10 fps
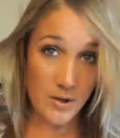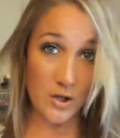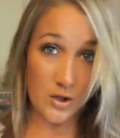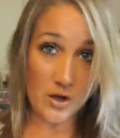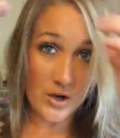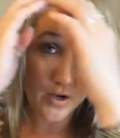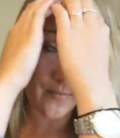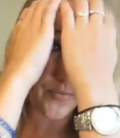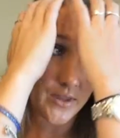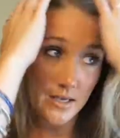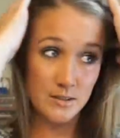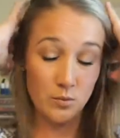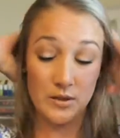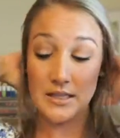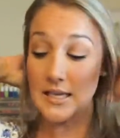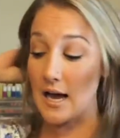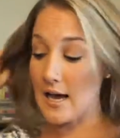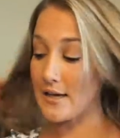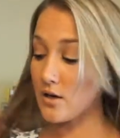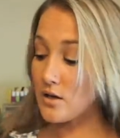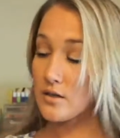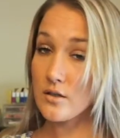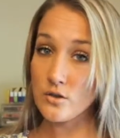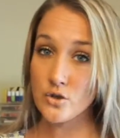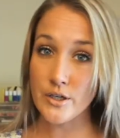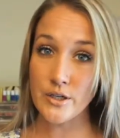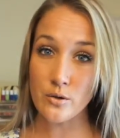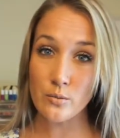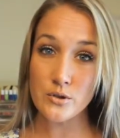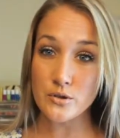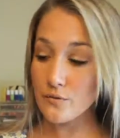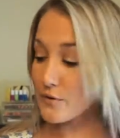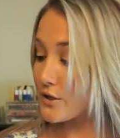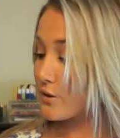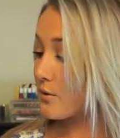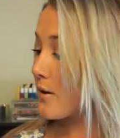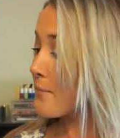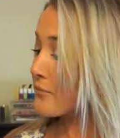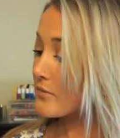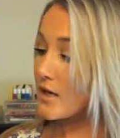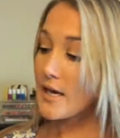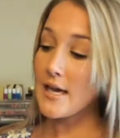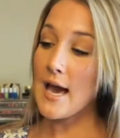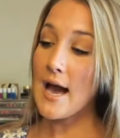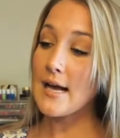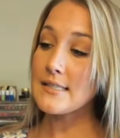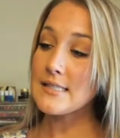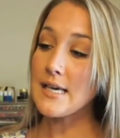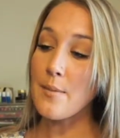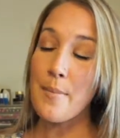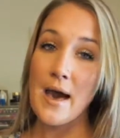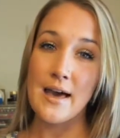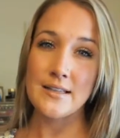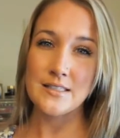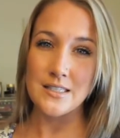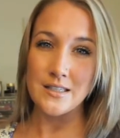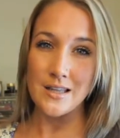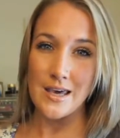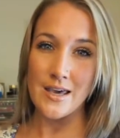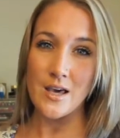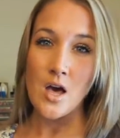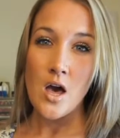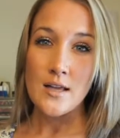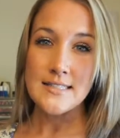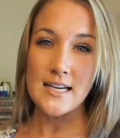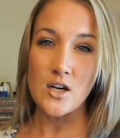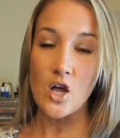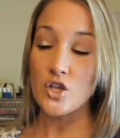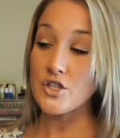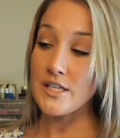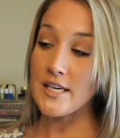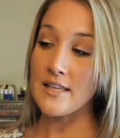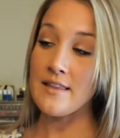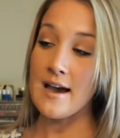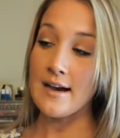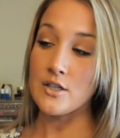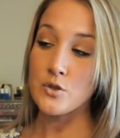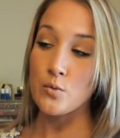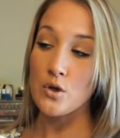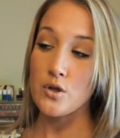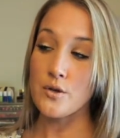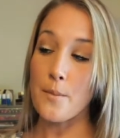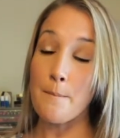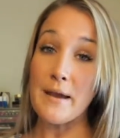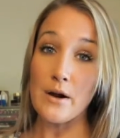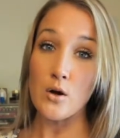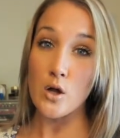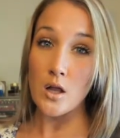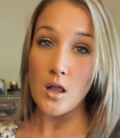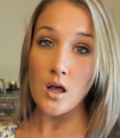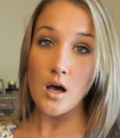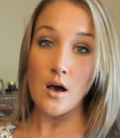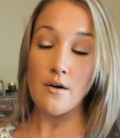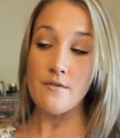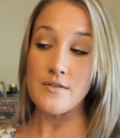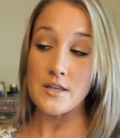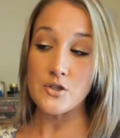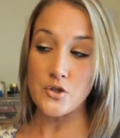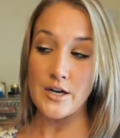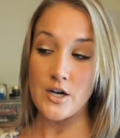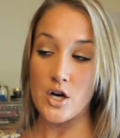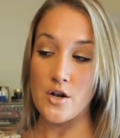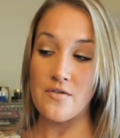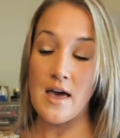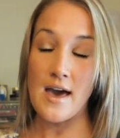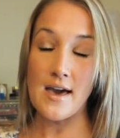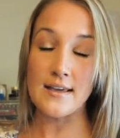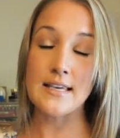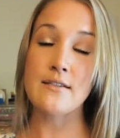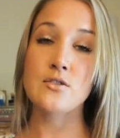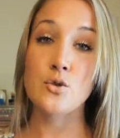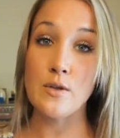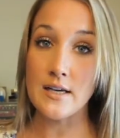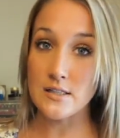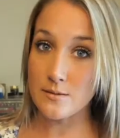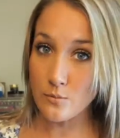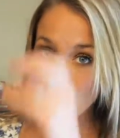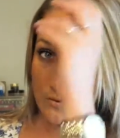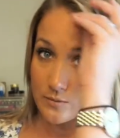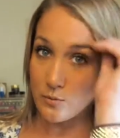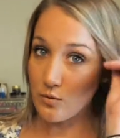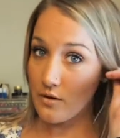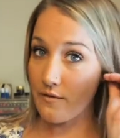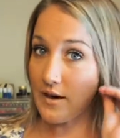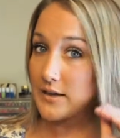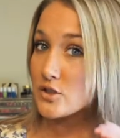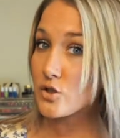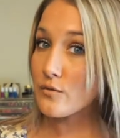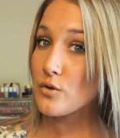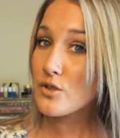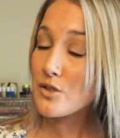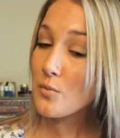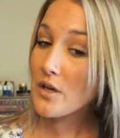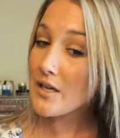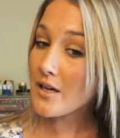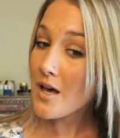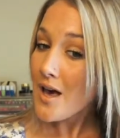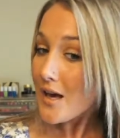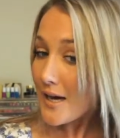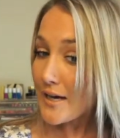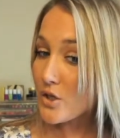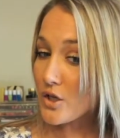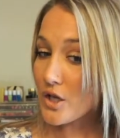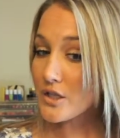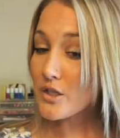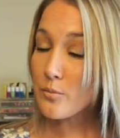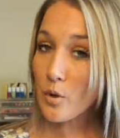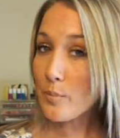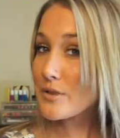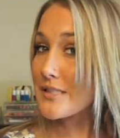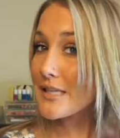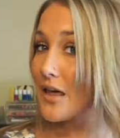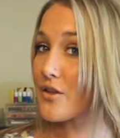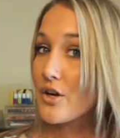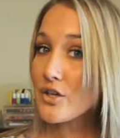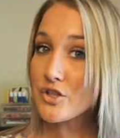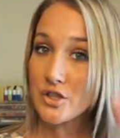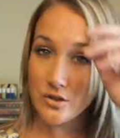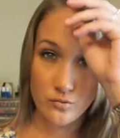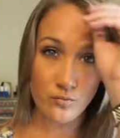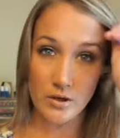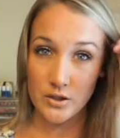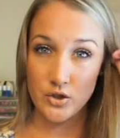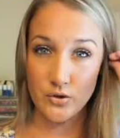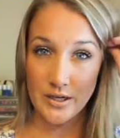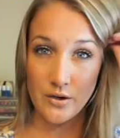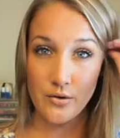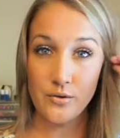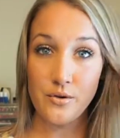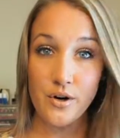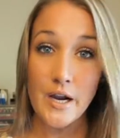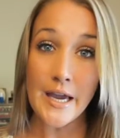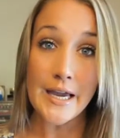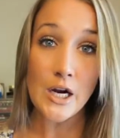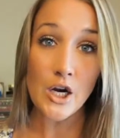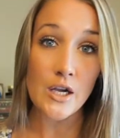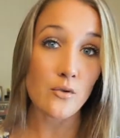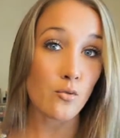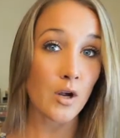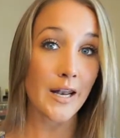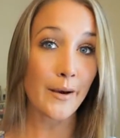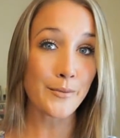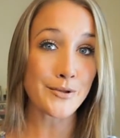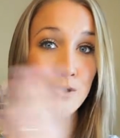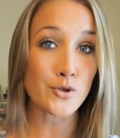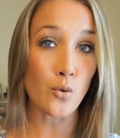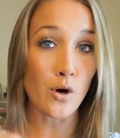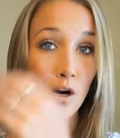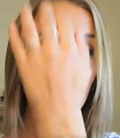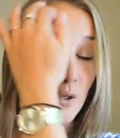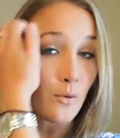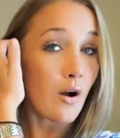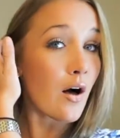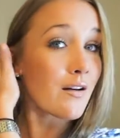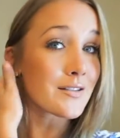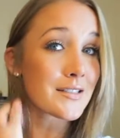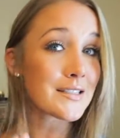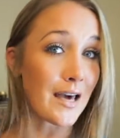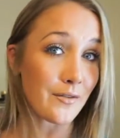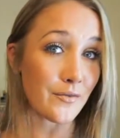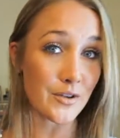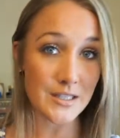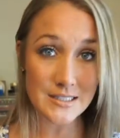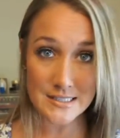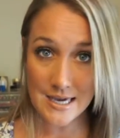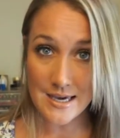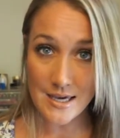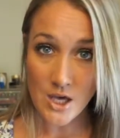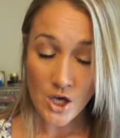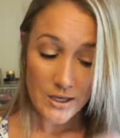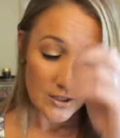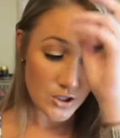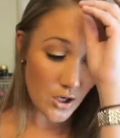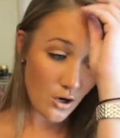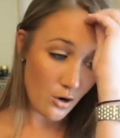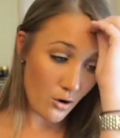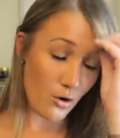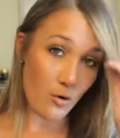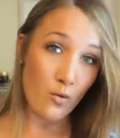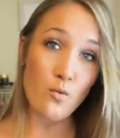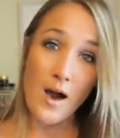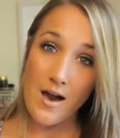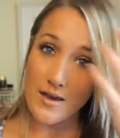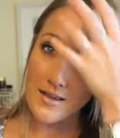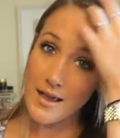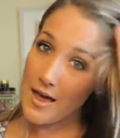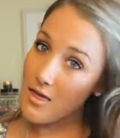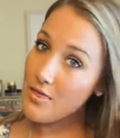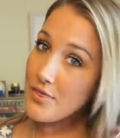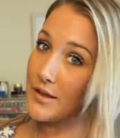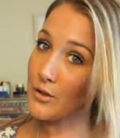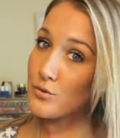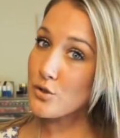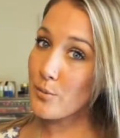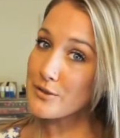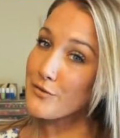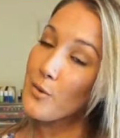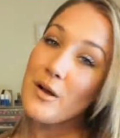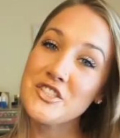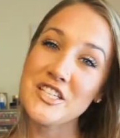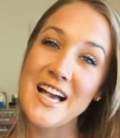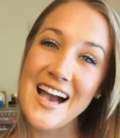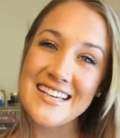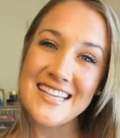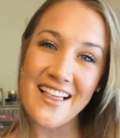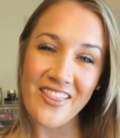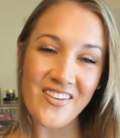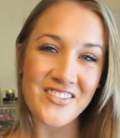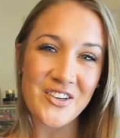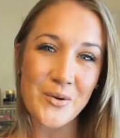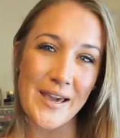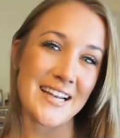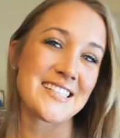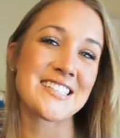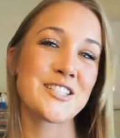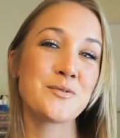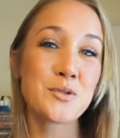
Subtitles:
look. That's what the Ion straightener will do for you. It has like a patented like technology in the actual barrel of the straightener that gives you that smooth effect. So if you just want to kind of look a little more put together, just run a straightener through your hair and run out the door and you are all set for the day. So again, thank you so much for watching, guys. I love you and I'll see you